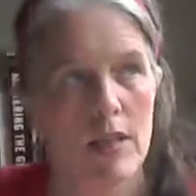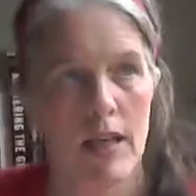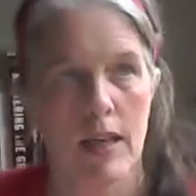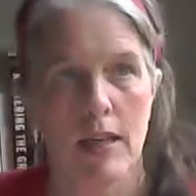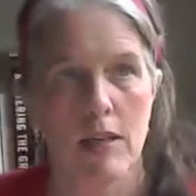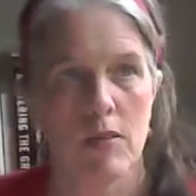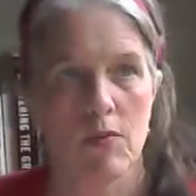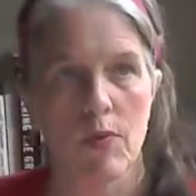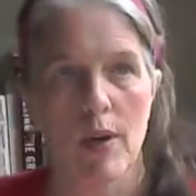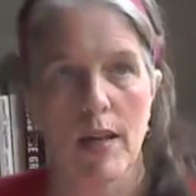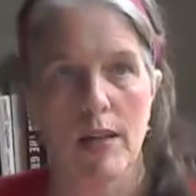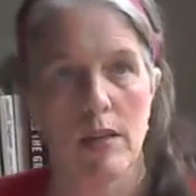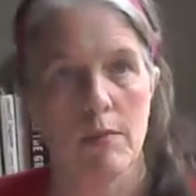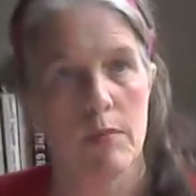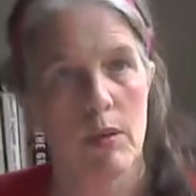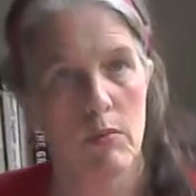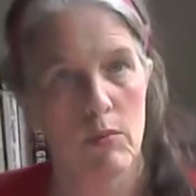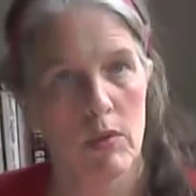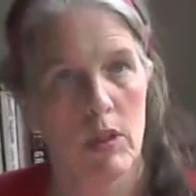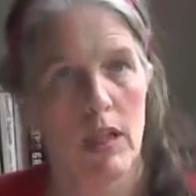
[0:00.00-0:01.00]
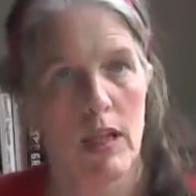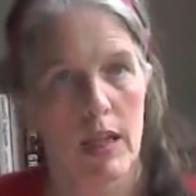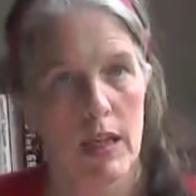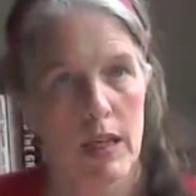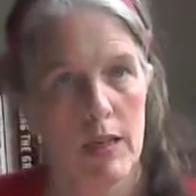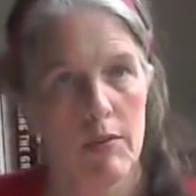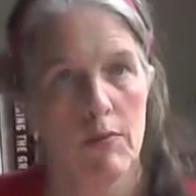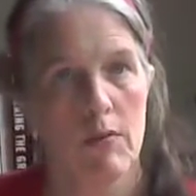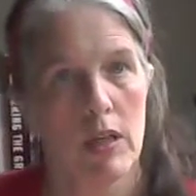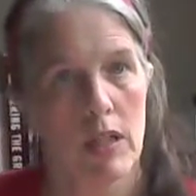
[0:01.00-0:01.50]
like it's random, it
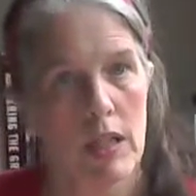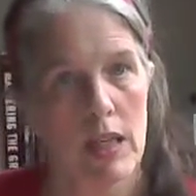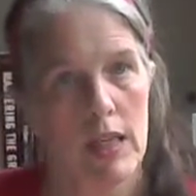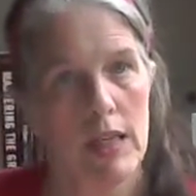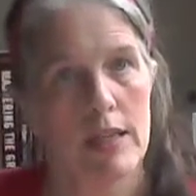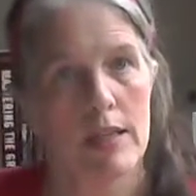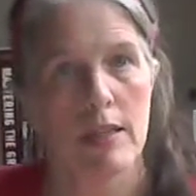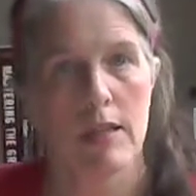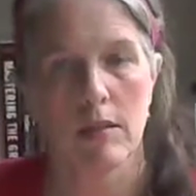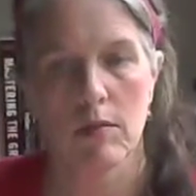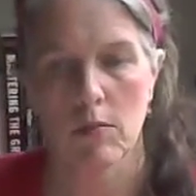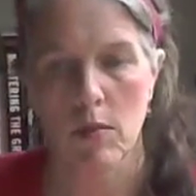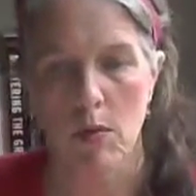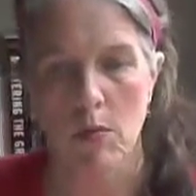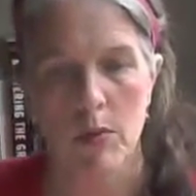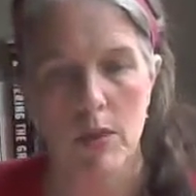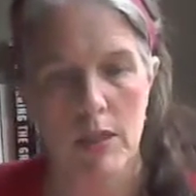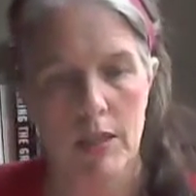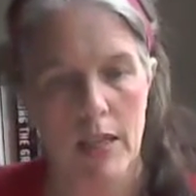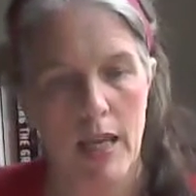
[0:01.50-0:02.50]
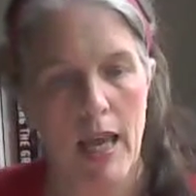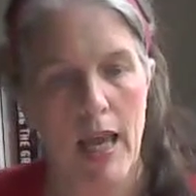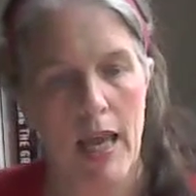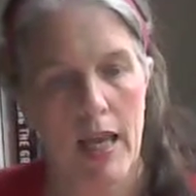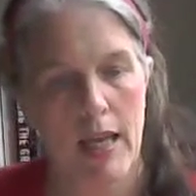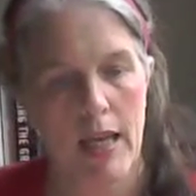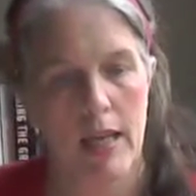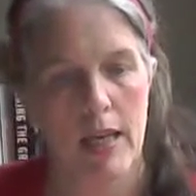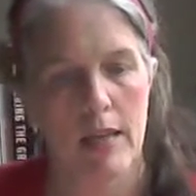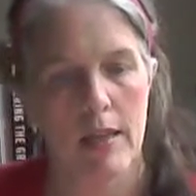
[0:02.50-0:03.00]
really isn't. What we're
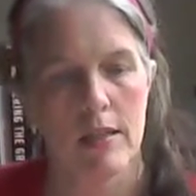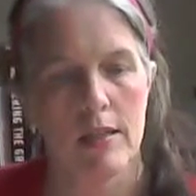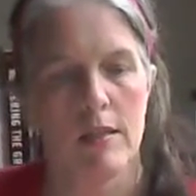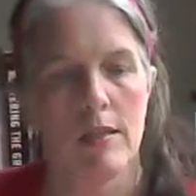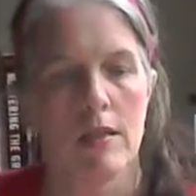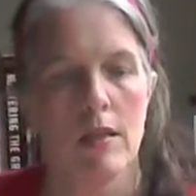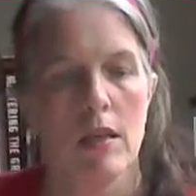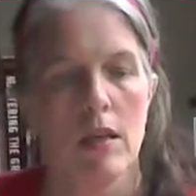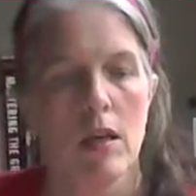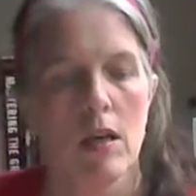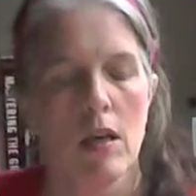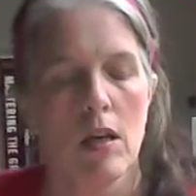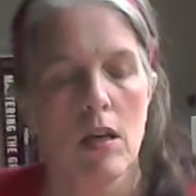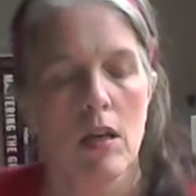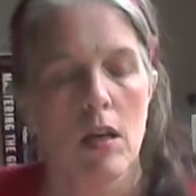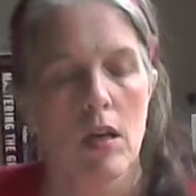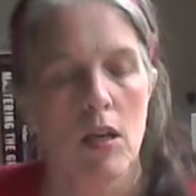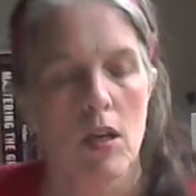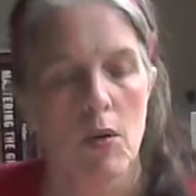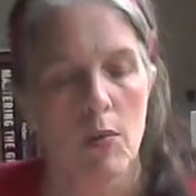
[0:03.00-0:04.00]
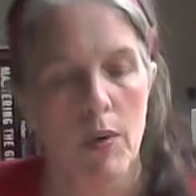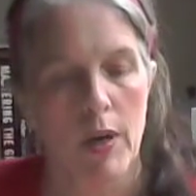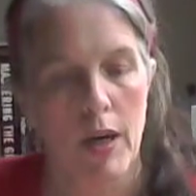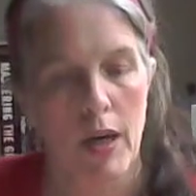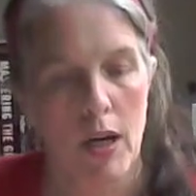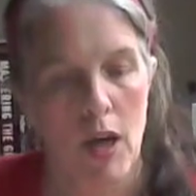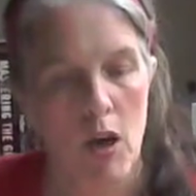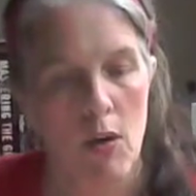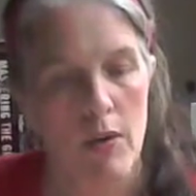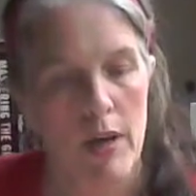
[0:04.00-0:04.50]
saying is, we're going
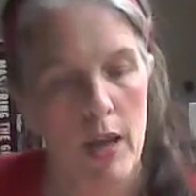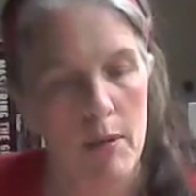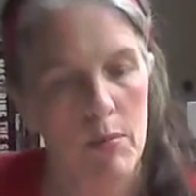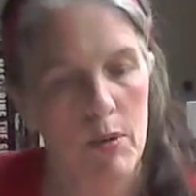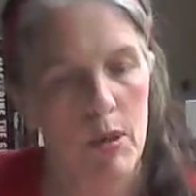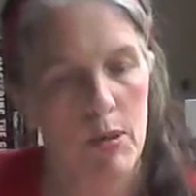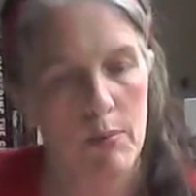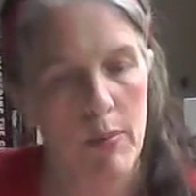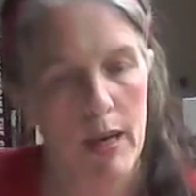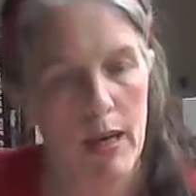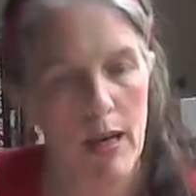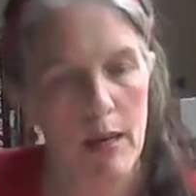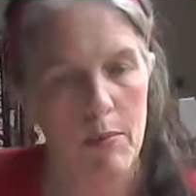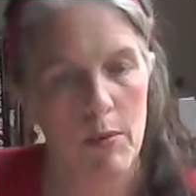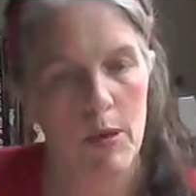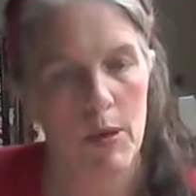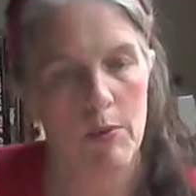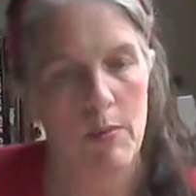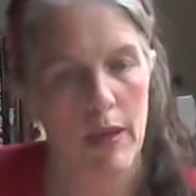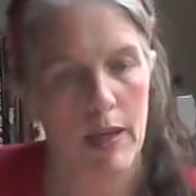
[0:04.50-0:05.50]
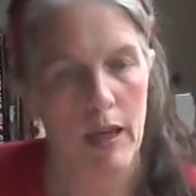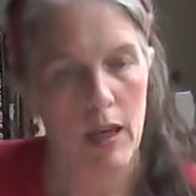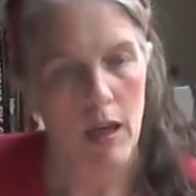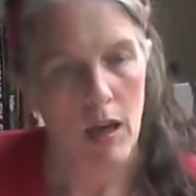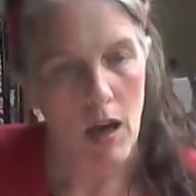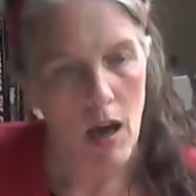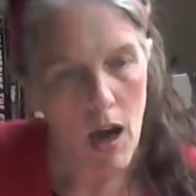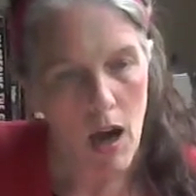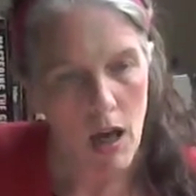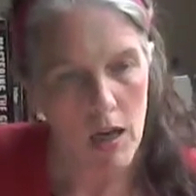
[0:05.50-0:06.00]
to go neighborhood by neighborhood, making
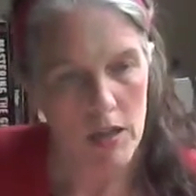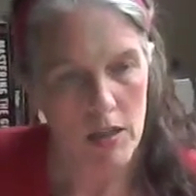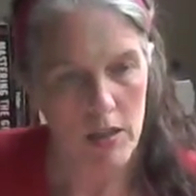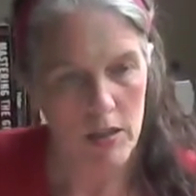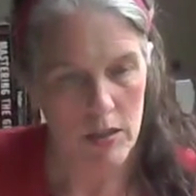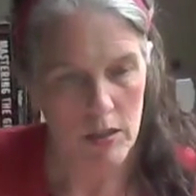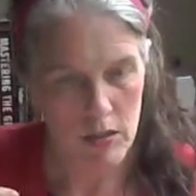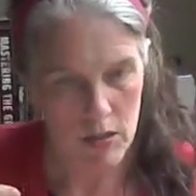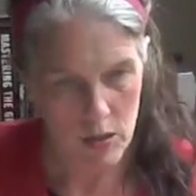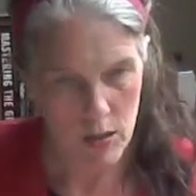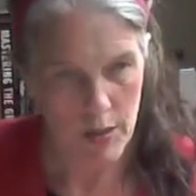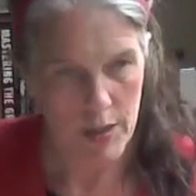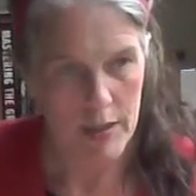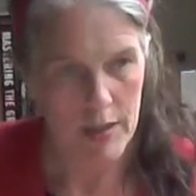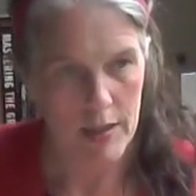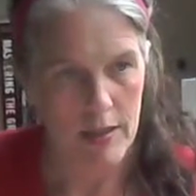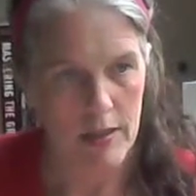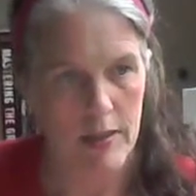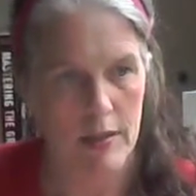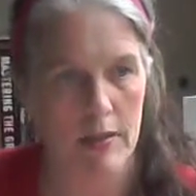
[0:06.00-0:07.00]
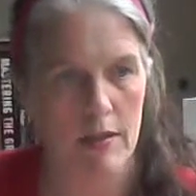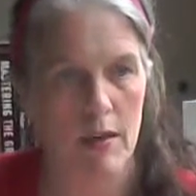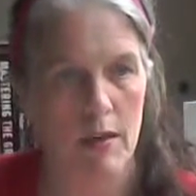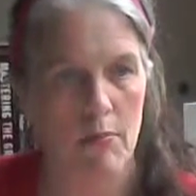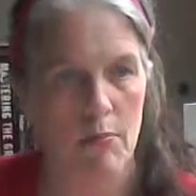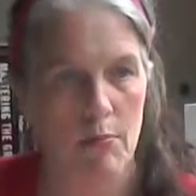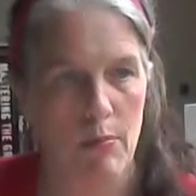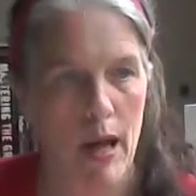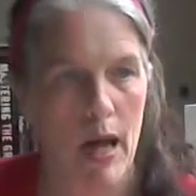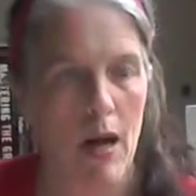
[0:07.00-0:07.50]
conscious choices
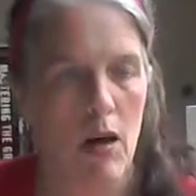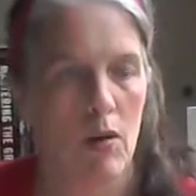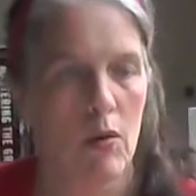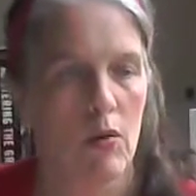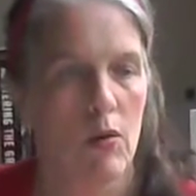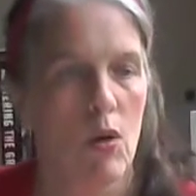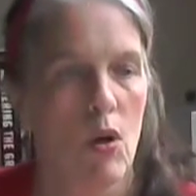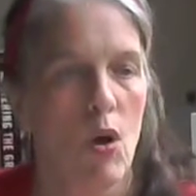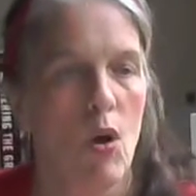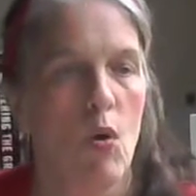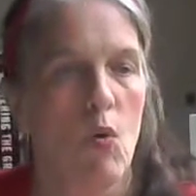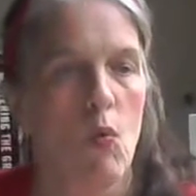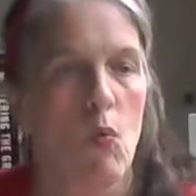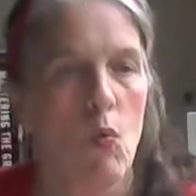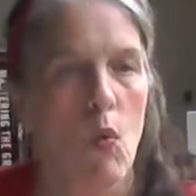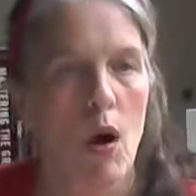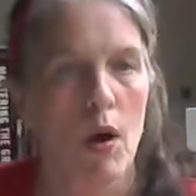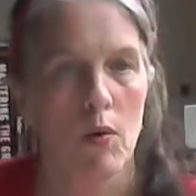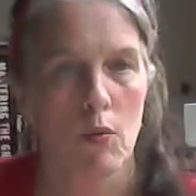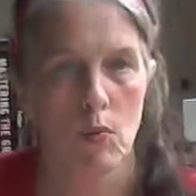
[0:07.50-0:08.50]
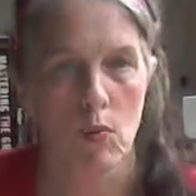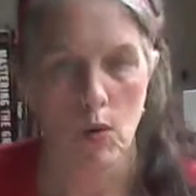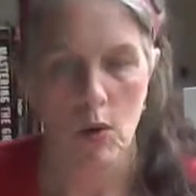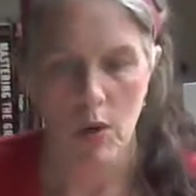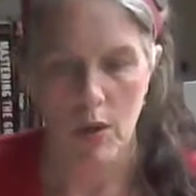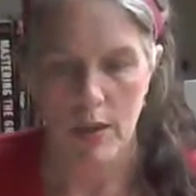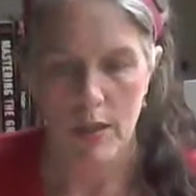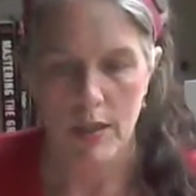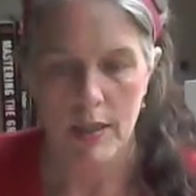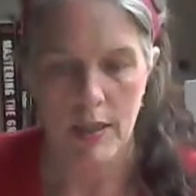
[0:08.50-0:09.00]
about what
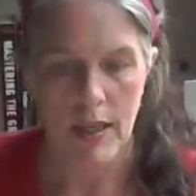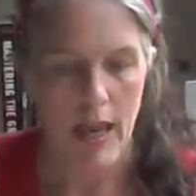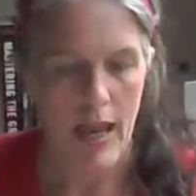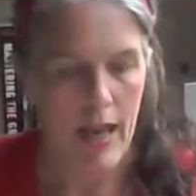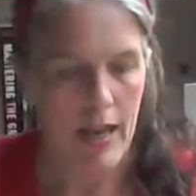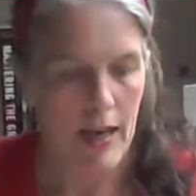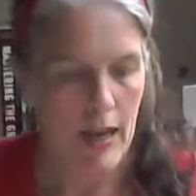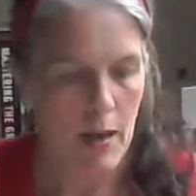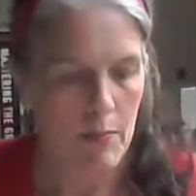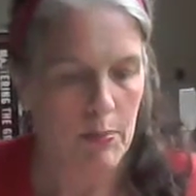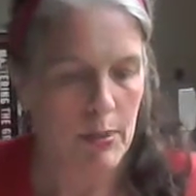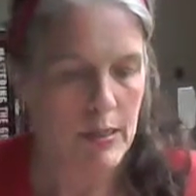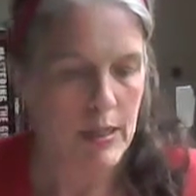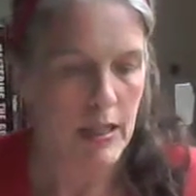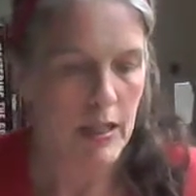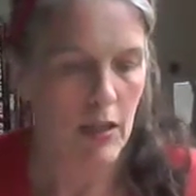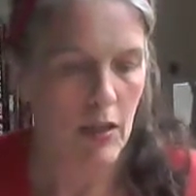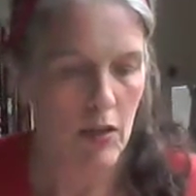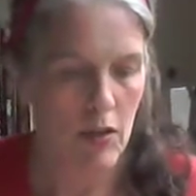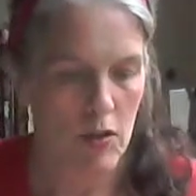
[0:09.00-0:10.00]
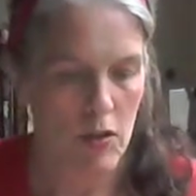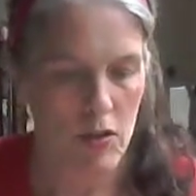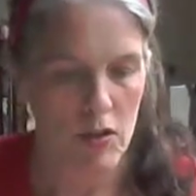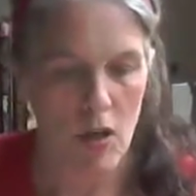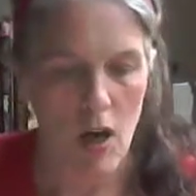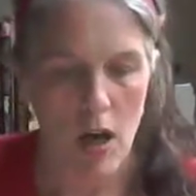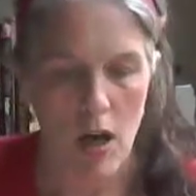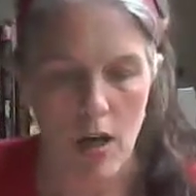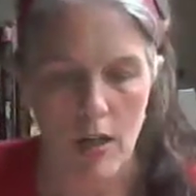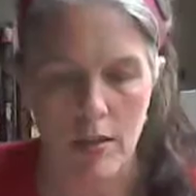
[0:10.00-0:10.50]
works. And a particular
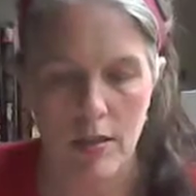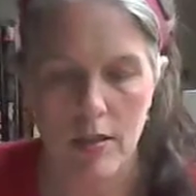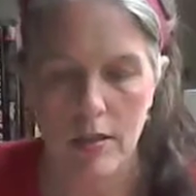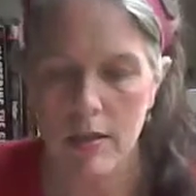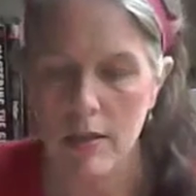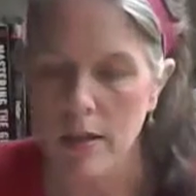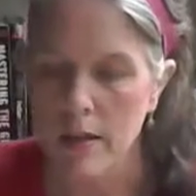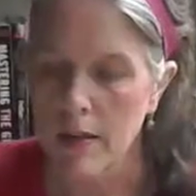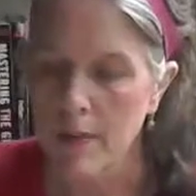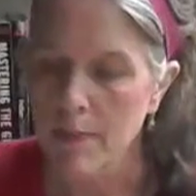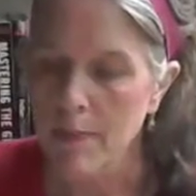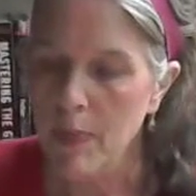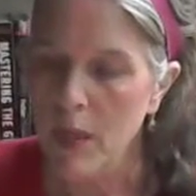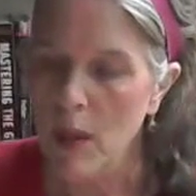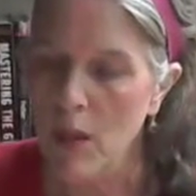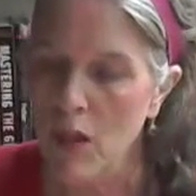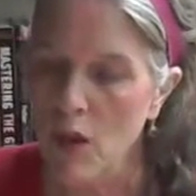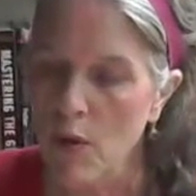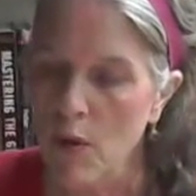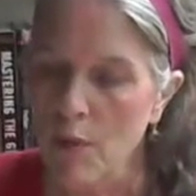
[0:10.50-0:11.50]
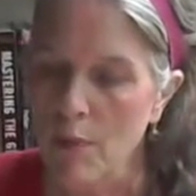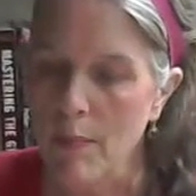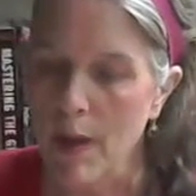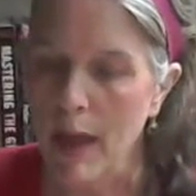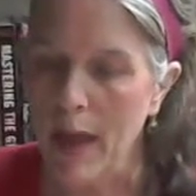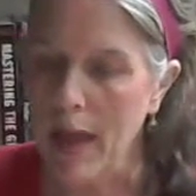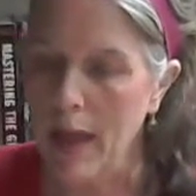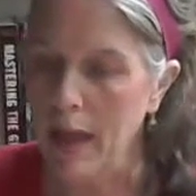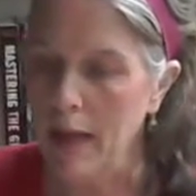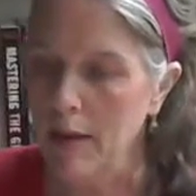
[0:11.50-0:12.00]
sauce, though it
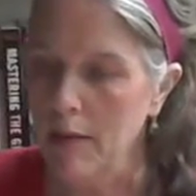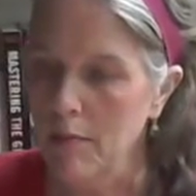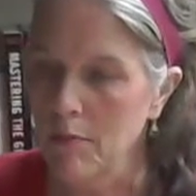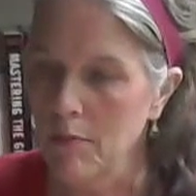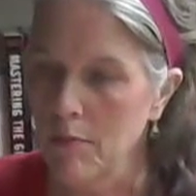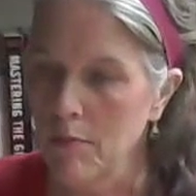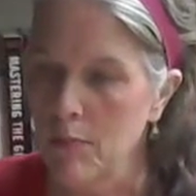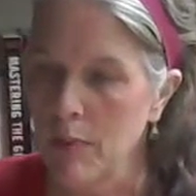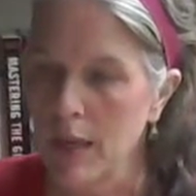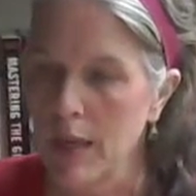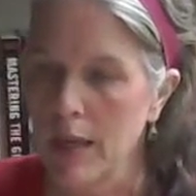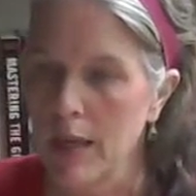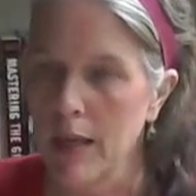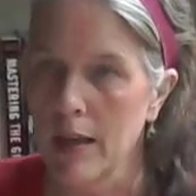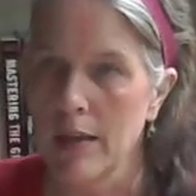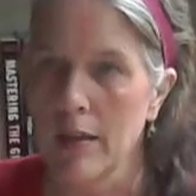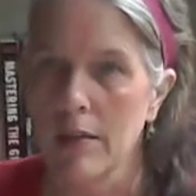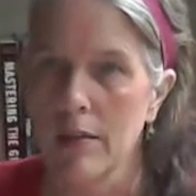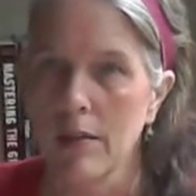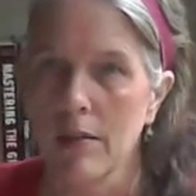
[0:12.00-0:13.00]
may be